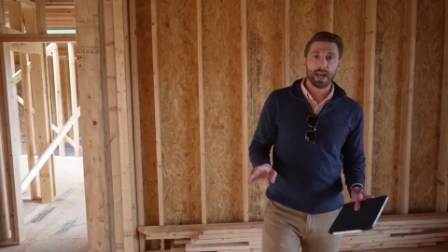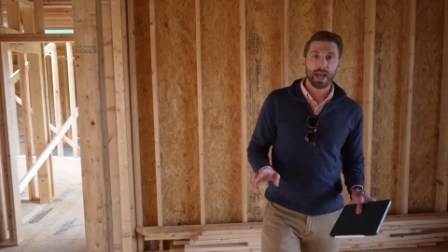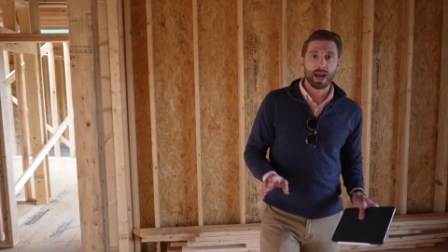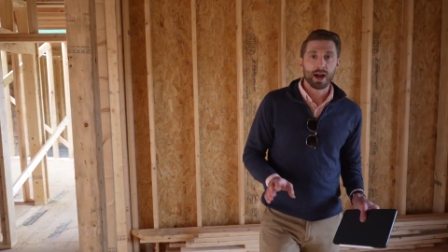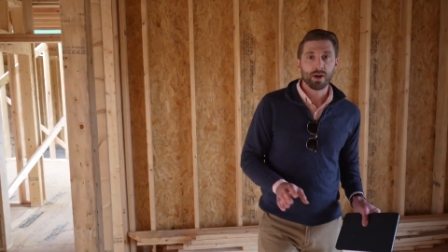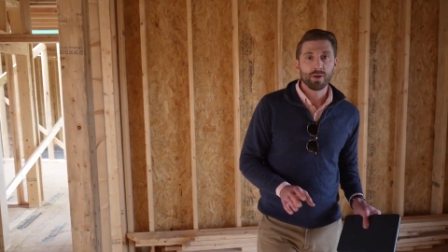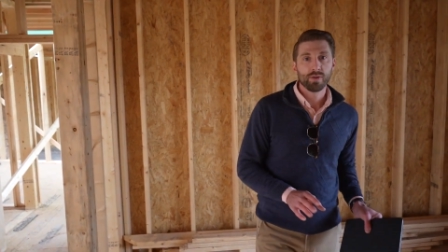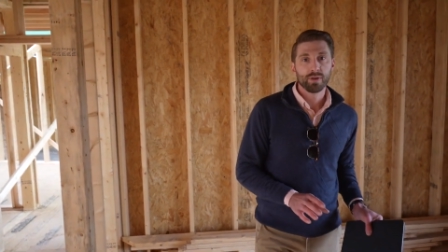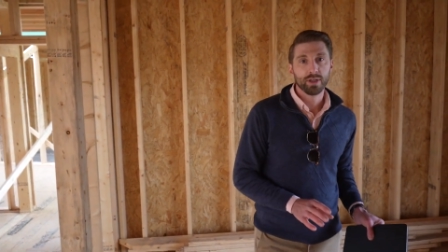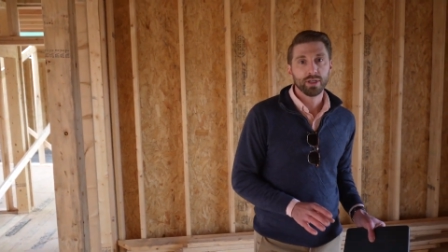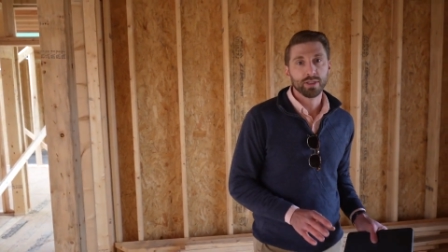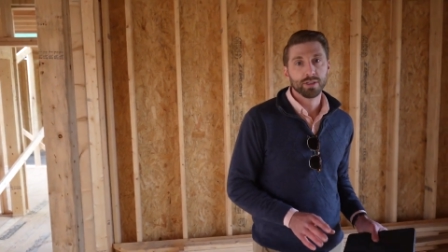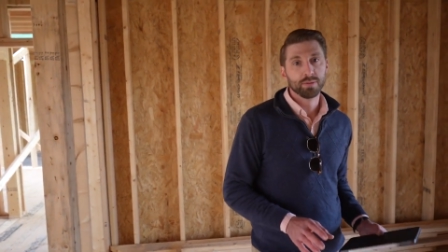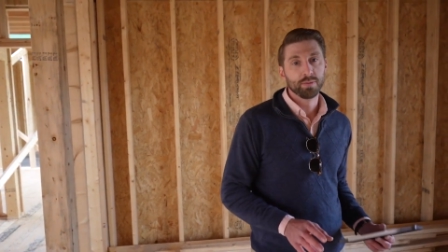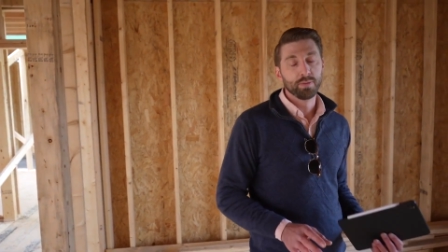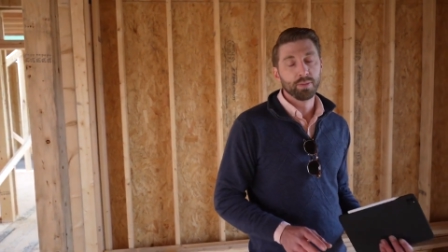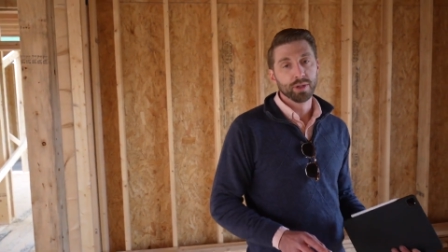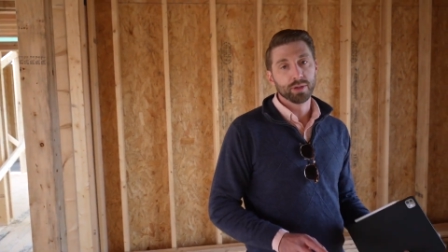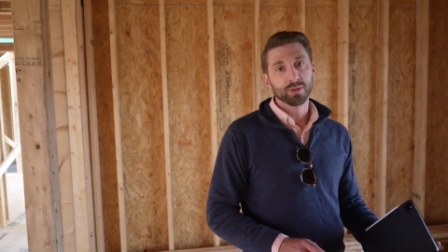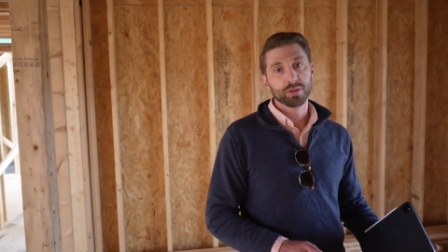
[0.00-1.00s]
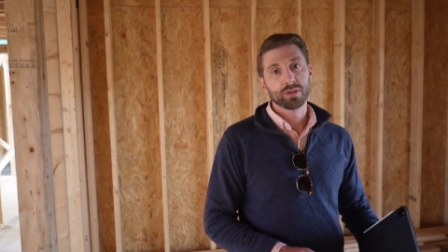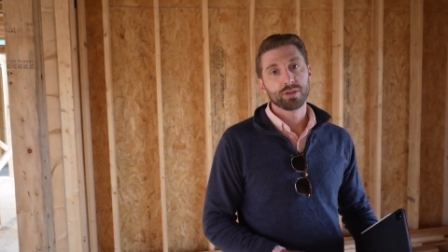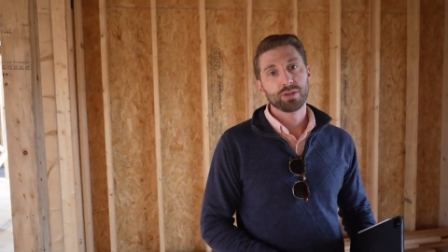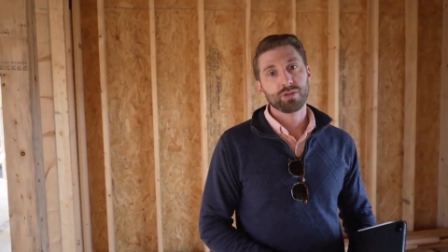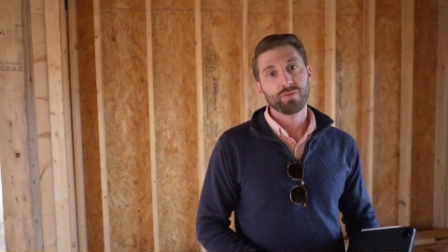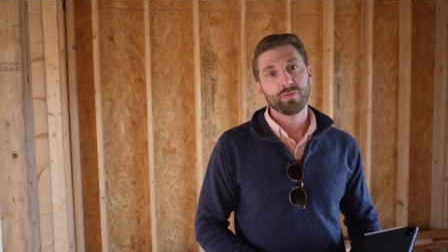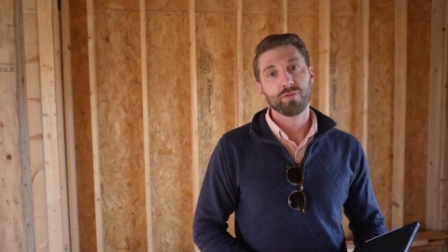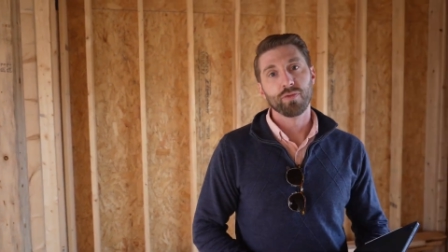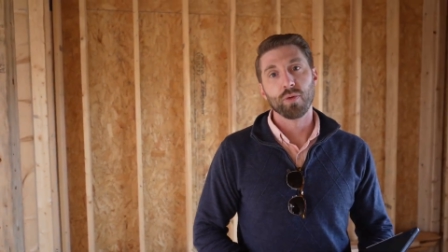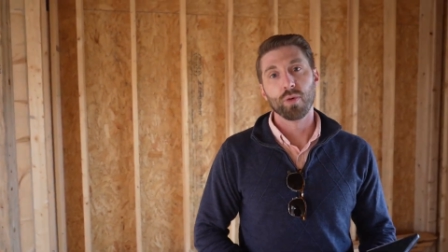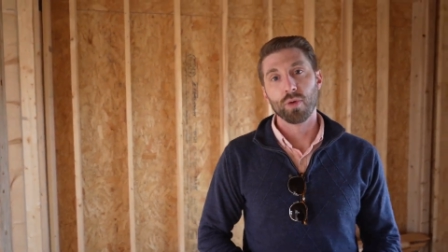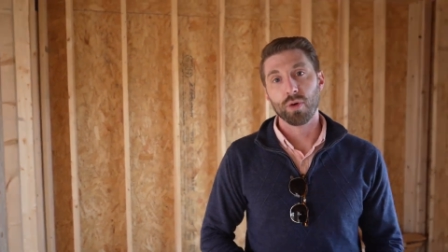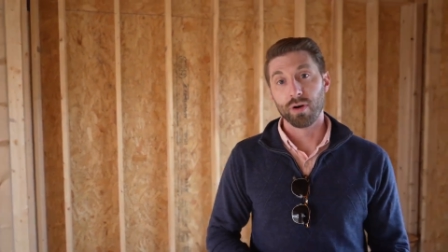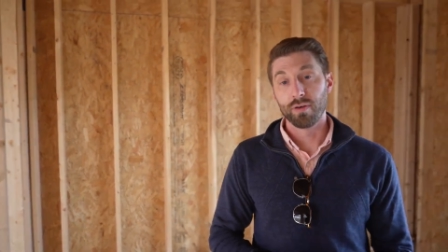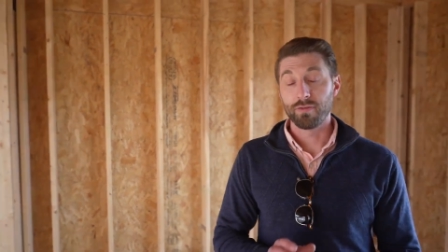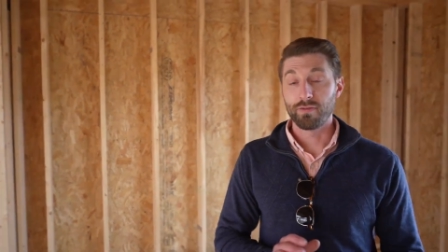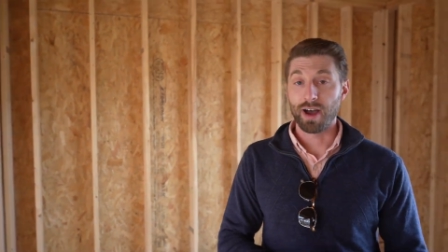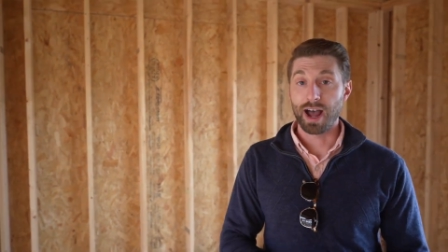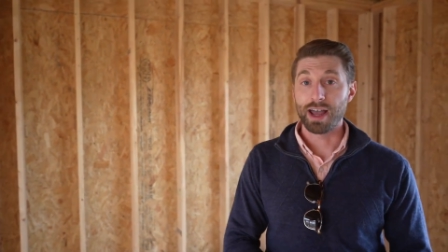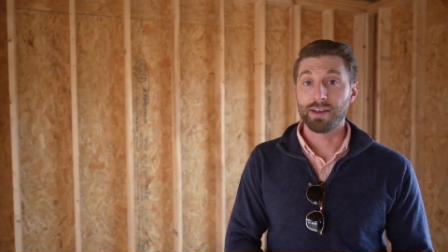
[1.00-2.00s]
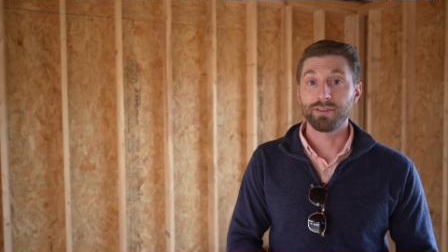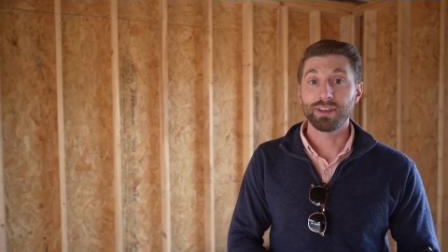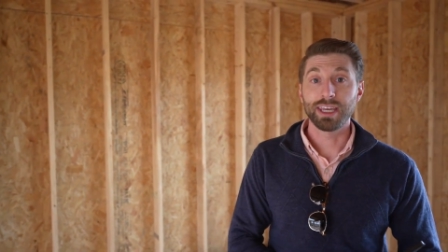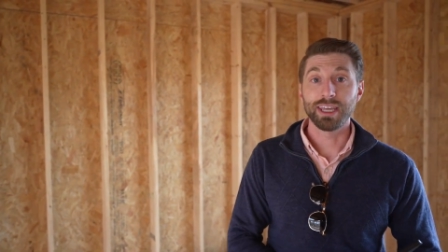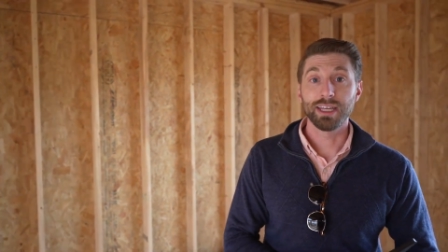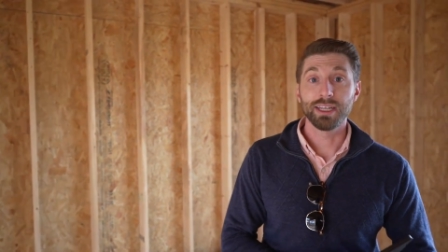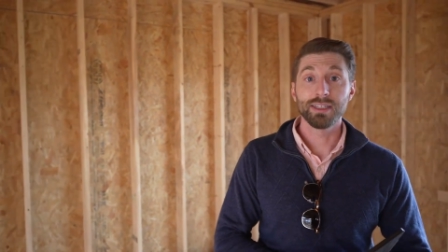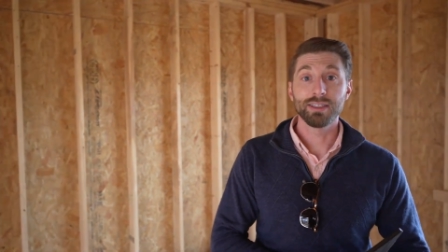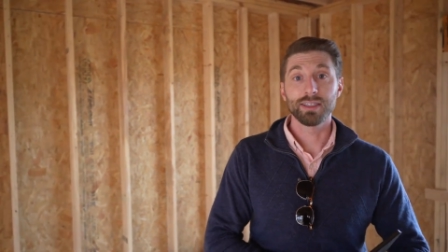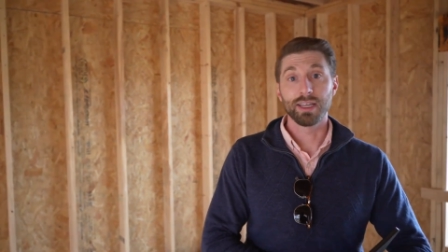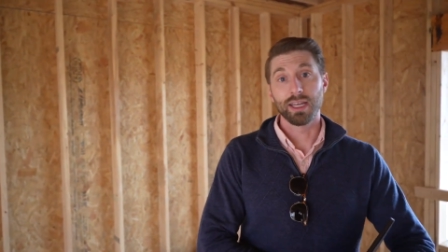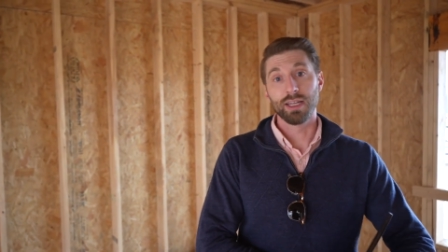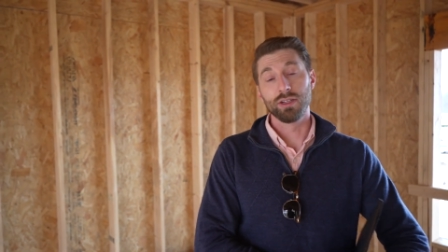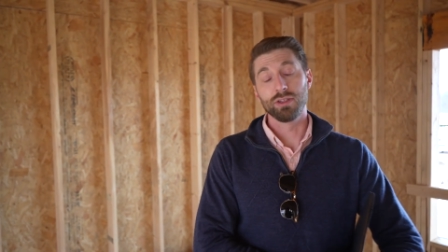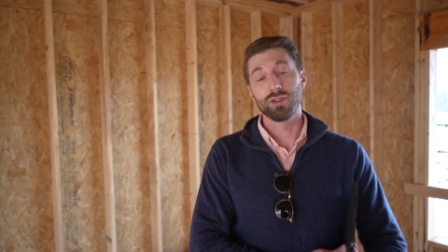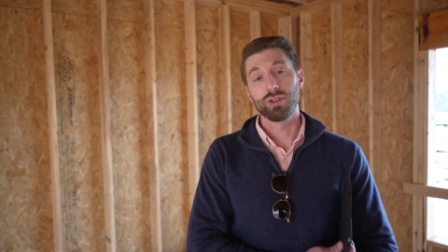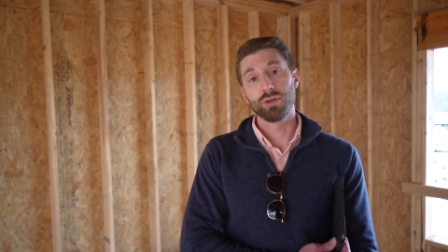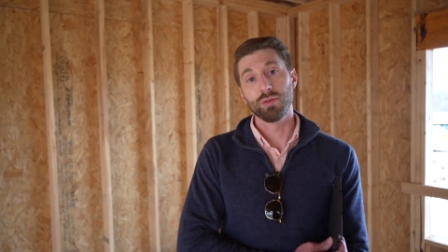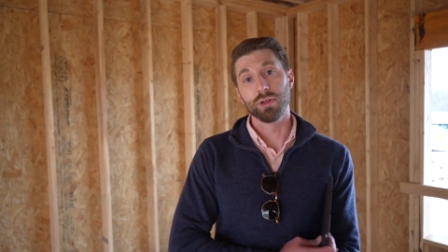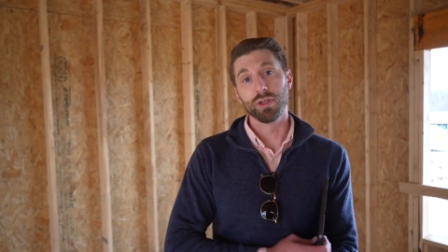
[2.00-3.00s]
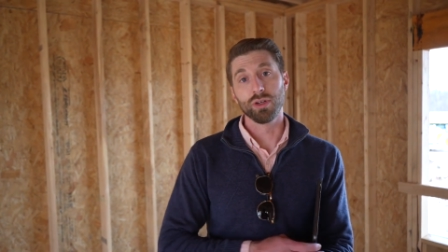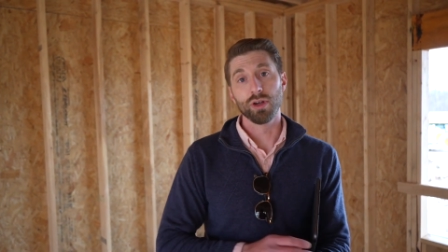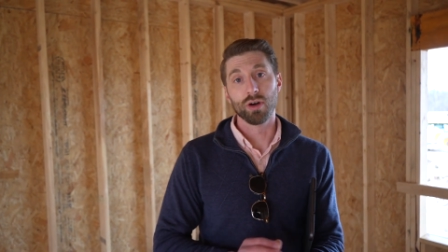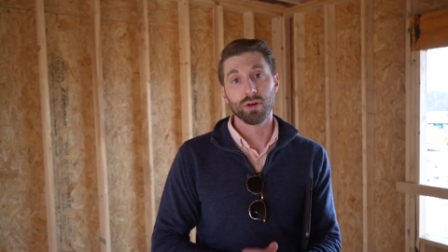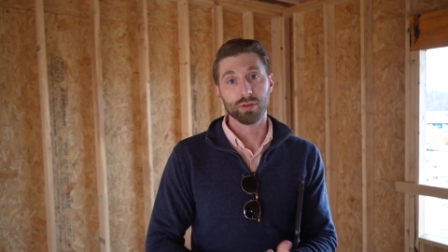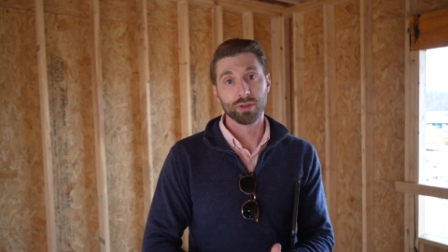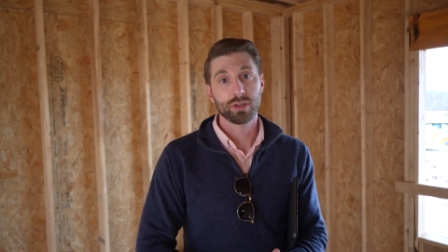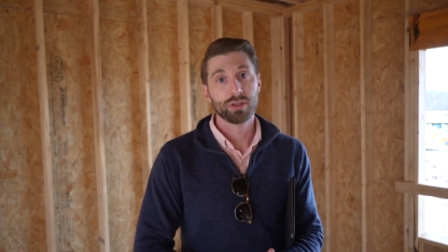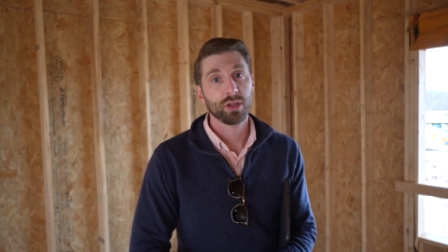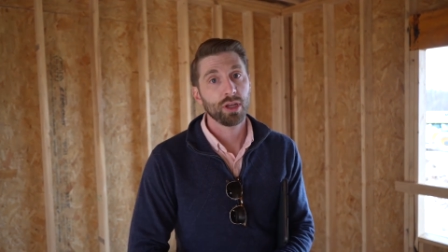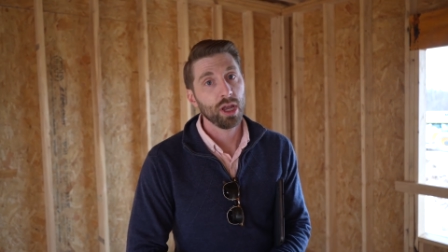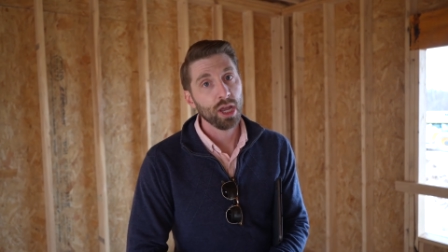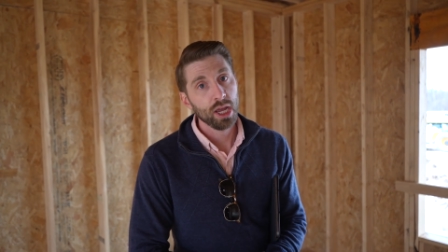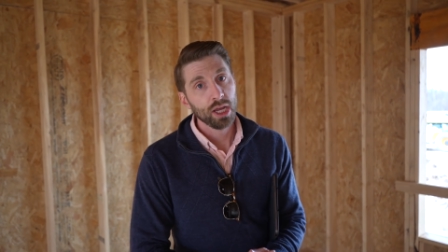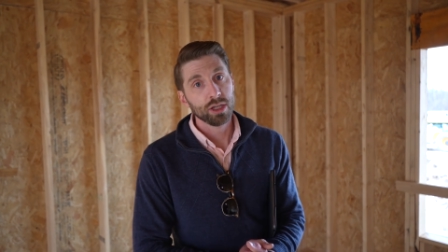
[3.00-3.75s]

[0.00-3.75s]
now is built for 5 kids and 2 adults.